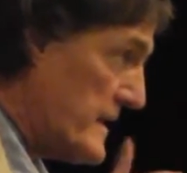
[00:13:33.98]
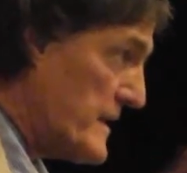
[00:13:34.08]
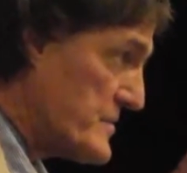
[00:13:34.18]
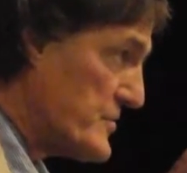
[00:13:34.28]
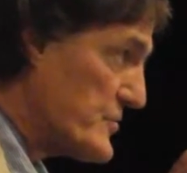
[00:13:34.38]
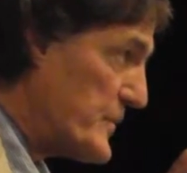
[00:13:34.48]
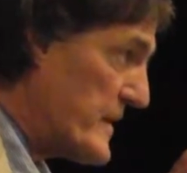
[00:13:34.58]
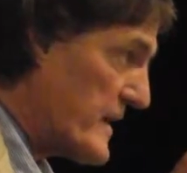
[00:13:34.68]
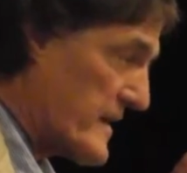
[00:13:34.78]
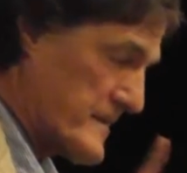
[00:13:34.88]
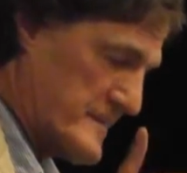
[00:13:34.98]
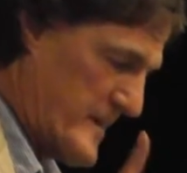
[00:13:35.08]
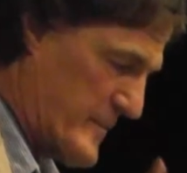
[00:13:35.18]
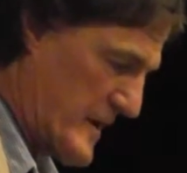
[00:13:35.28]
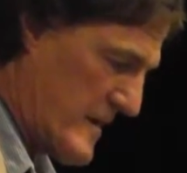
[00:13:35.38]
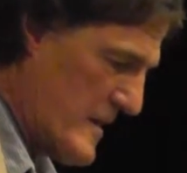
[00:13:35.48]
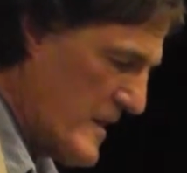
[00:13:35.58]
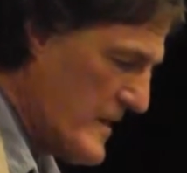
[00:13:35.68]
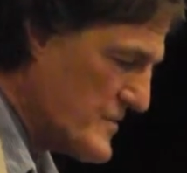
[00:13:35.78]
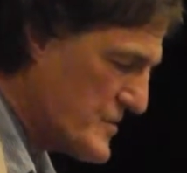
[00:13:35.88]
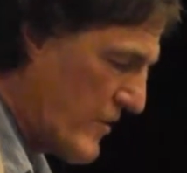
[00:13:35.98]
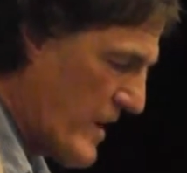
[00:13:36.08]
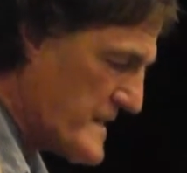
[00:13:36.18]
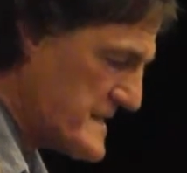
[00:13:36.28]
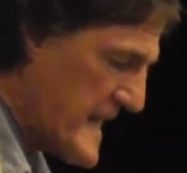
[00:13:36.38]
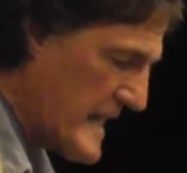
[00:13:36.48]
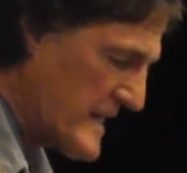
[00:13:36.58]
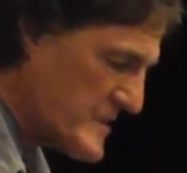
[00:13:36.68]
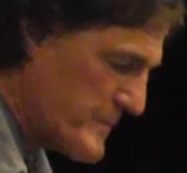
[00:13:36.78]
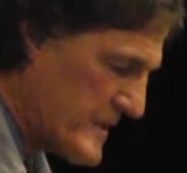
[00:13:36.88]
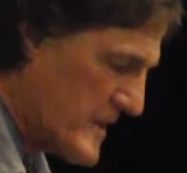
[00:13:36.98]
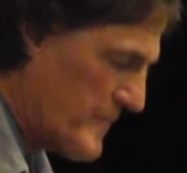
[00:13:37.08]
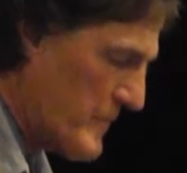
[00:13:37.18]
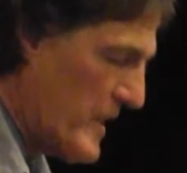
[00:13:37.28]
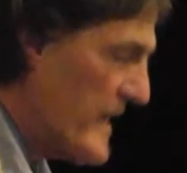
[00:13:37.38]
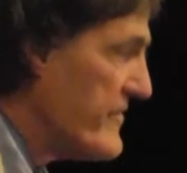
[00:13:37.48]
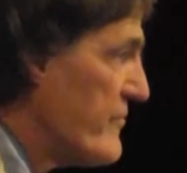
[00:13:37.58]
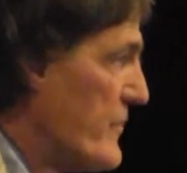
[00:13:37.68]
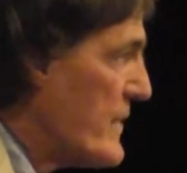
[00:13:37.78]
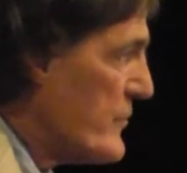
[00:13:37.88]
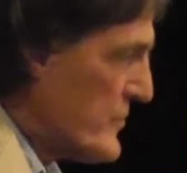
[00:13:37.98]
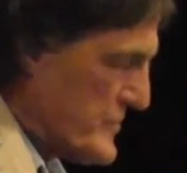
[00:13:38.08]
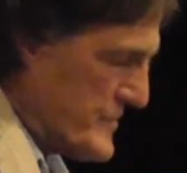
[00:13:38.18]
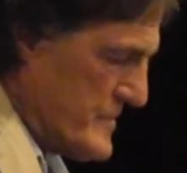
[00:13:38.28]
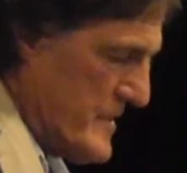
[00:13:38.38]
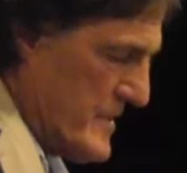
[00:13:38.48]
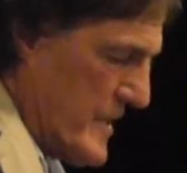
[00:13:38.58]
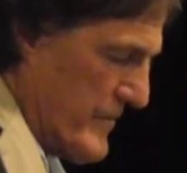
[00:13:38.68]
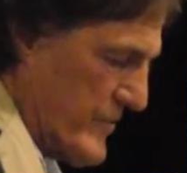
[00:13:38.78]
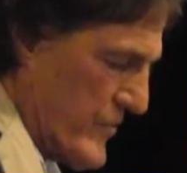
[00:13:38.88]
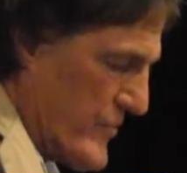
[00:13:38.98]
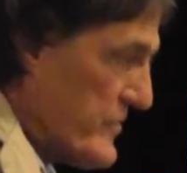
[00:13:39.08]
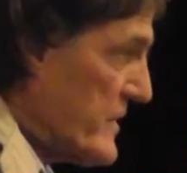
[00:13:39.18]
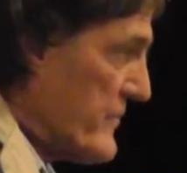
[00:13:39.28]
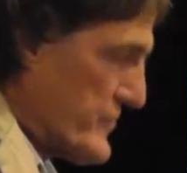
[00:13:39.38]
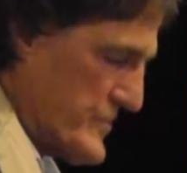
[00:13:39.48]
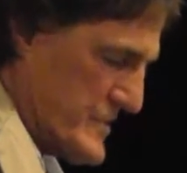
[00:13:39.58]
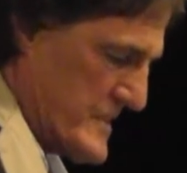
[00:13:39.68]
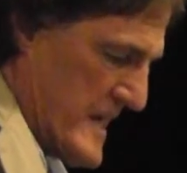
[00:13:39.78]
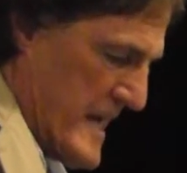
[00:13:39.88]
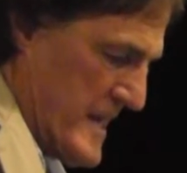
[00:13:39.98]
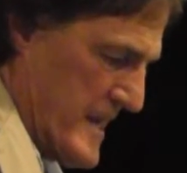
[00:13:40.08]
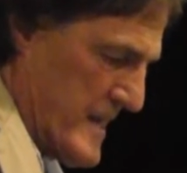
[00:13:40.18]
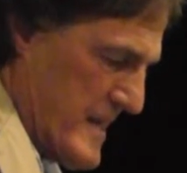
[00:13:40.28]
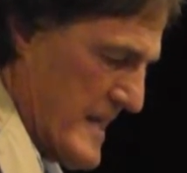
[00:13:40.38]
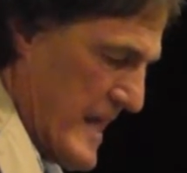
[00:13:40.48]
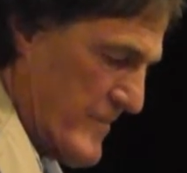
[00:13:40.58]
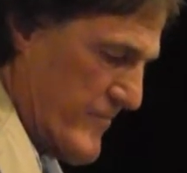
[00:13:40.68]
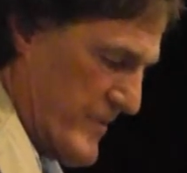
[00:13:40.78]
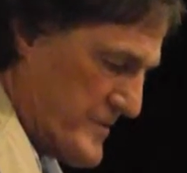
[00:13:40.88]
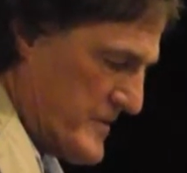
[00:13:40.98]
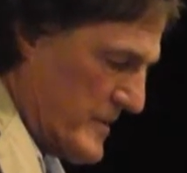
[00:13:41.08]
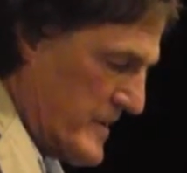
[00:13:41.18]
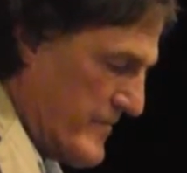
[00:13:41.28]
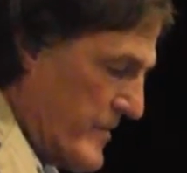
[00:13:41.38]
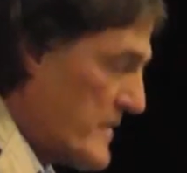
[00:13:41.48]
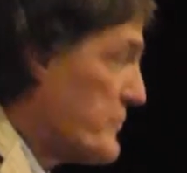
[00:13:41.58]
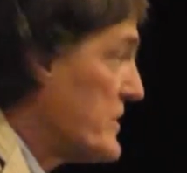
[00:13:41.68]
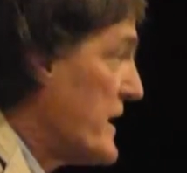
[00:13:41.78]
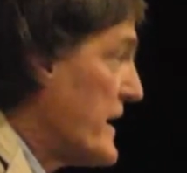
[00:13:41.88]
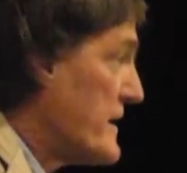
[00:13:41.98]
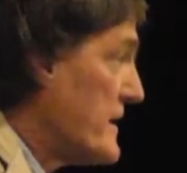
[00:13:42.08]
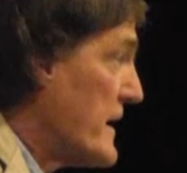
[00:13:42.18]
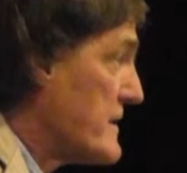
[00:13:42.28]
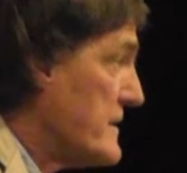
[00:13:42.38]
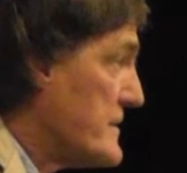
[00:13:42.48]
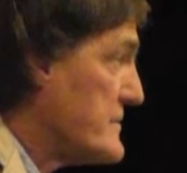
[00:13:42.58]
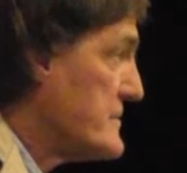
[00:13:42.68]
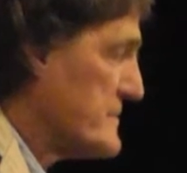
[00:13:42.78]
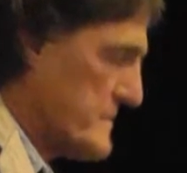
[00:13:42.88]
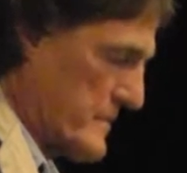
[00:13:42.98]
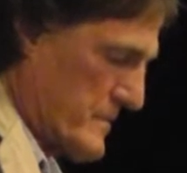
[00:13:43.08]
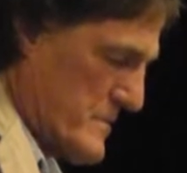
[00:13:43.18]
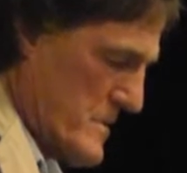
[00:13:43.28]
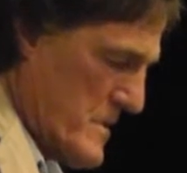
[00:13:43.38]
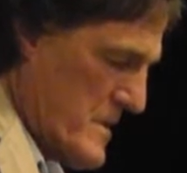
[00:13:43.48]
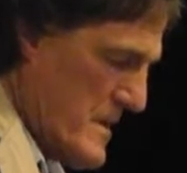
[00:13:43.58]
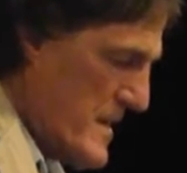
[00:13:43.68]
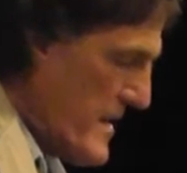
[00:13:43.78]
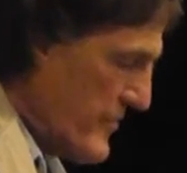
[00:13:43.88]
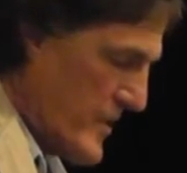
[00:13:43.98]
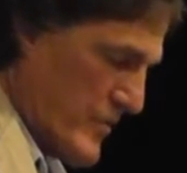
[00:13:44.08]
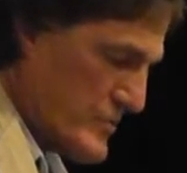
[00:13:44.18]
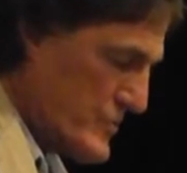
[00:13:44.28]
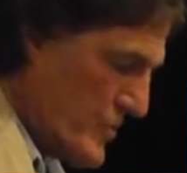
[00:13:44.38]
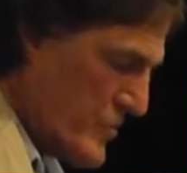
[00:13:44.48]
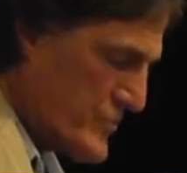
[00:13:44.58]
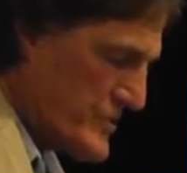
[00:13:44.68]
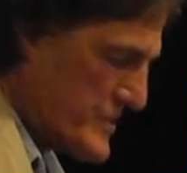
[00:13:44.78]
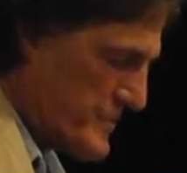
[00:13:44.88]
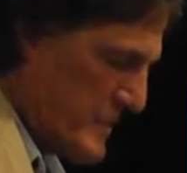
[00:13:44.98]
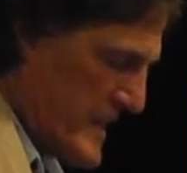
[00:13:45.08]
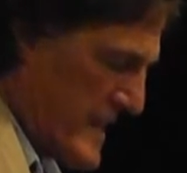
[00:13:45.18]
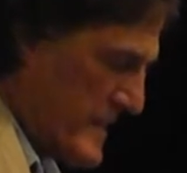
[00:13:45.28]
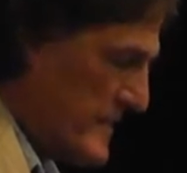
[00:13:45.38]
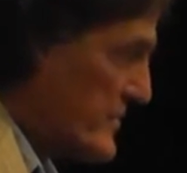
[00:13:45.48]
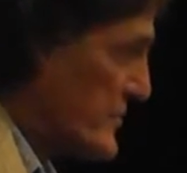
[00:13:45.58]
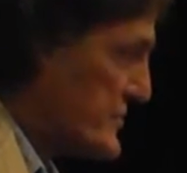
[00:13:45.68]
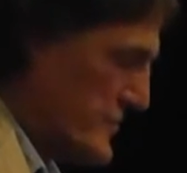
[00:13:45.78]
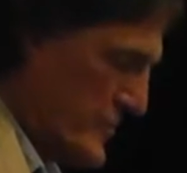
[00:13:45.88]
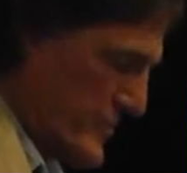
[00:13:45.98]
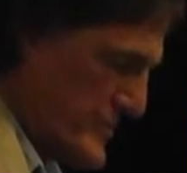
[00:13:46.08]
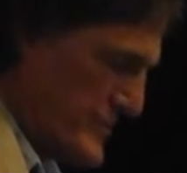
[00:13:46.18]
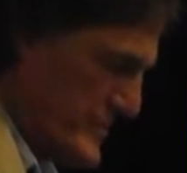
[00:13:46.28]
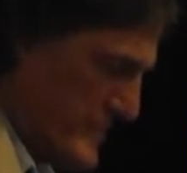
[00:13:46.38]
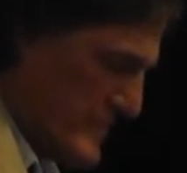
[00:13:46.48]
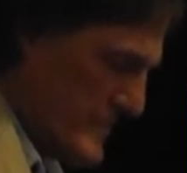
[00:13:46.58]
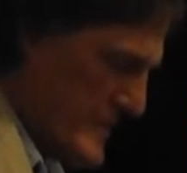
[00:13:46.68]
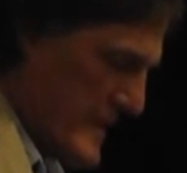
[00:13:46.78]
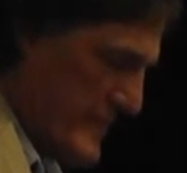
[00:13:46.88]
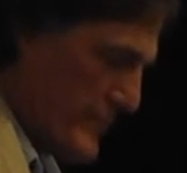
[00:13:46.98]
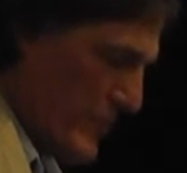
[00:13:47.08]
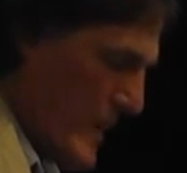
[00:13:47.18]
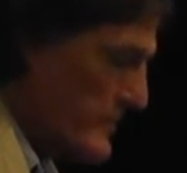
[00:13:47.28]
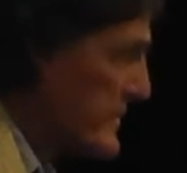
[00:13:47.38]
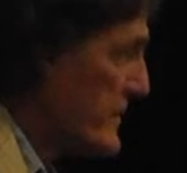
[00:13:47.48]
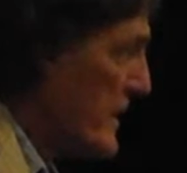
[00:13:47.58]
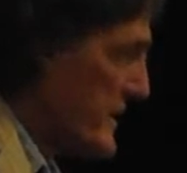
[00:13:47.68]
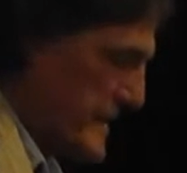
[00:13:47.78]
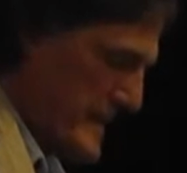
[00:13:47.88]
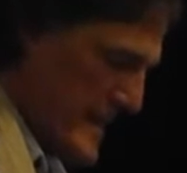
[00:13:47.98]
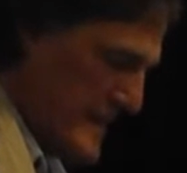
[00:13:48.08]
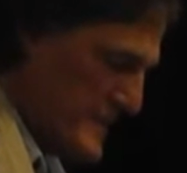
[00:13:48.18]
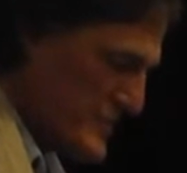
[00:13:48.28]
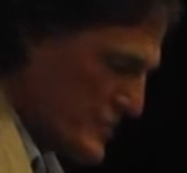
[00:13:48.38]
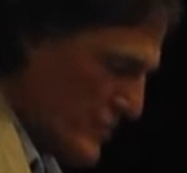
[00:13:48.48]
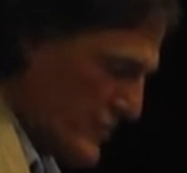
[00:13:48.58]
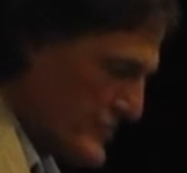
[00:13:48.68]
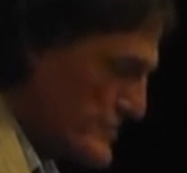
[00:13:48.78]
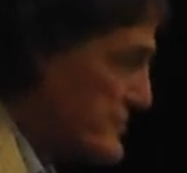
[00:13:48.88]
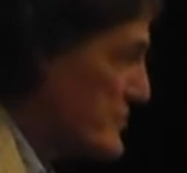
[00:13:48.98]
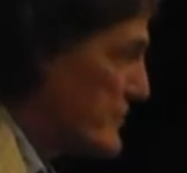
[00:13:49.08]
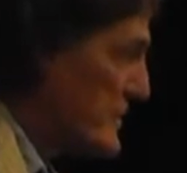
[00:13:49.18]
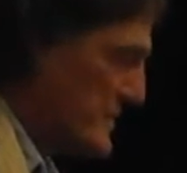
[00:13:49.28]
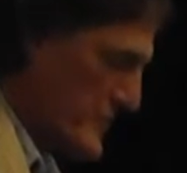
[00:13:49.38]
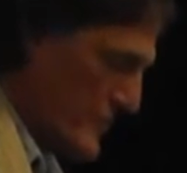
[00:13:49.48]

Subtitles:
he's still speaking, it's not me. So I say, let's become life members of the Earth Lover Society and fit to live on a planet like this. There is no such planet in our solar system, and probably not in any solar system in the